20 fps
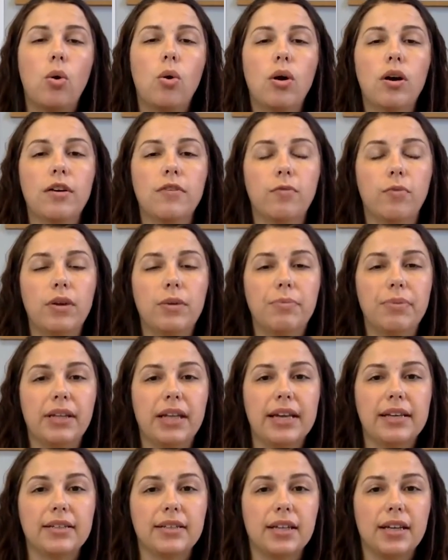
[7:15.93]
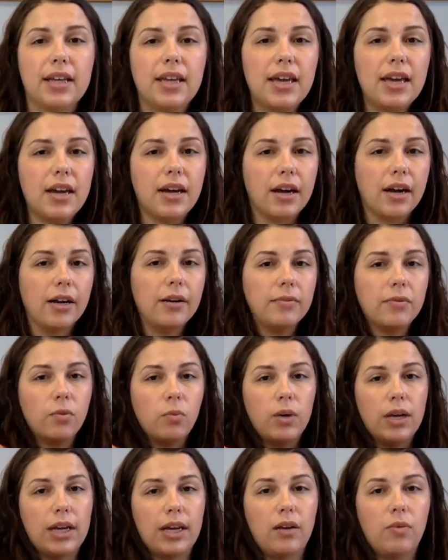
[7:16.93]
Or if we place it
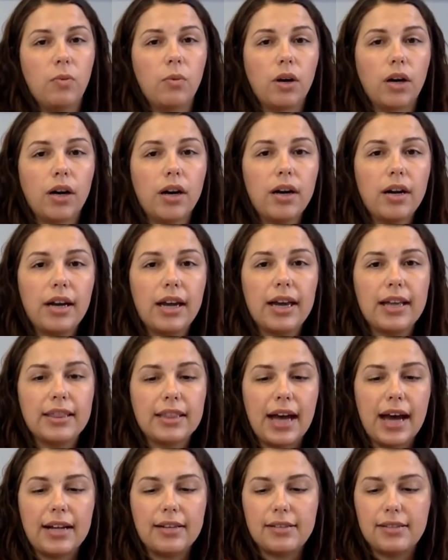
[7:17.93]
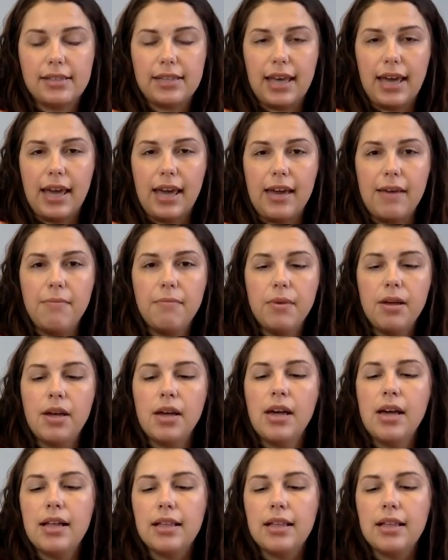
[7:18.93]
here, we could work in that same